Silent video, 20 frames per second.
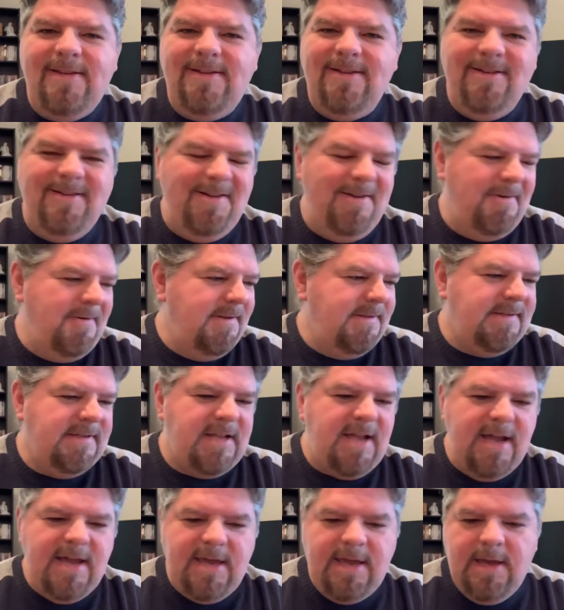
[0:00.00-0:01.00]
You know, it's
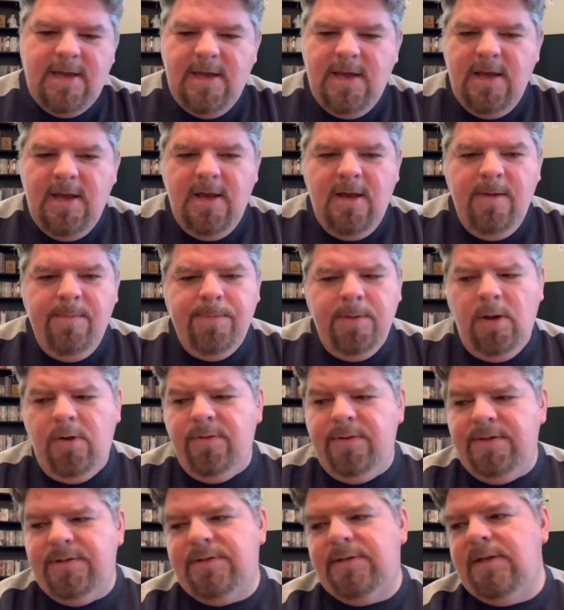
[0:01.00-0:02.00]
like, oh,
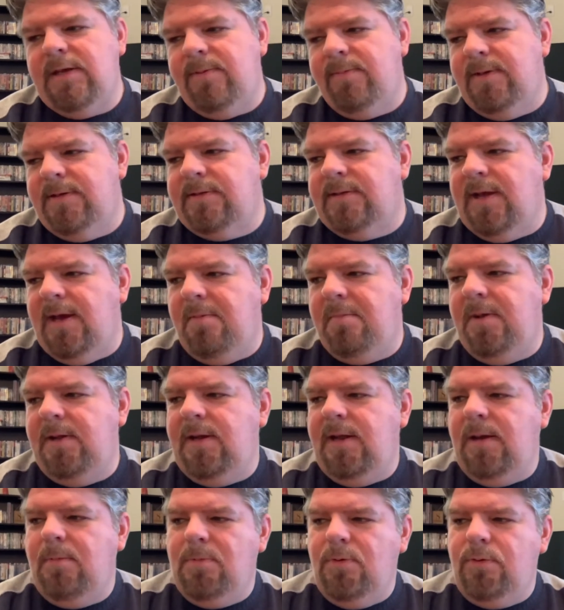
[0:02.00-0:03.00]
this team has not been
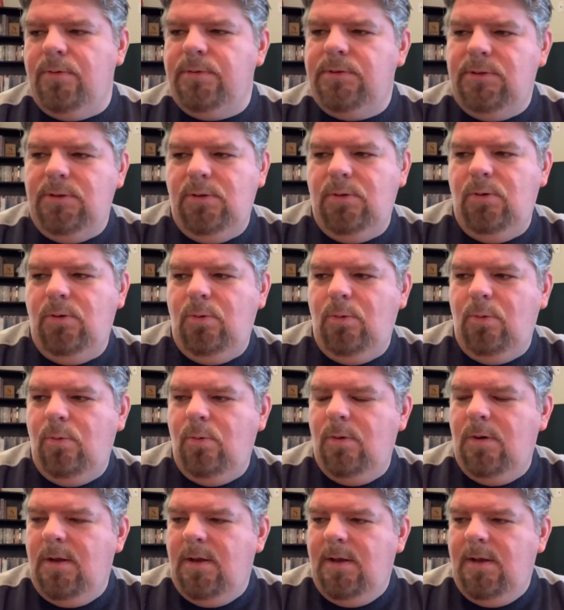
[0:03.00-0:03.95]
able to,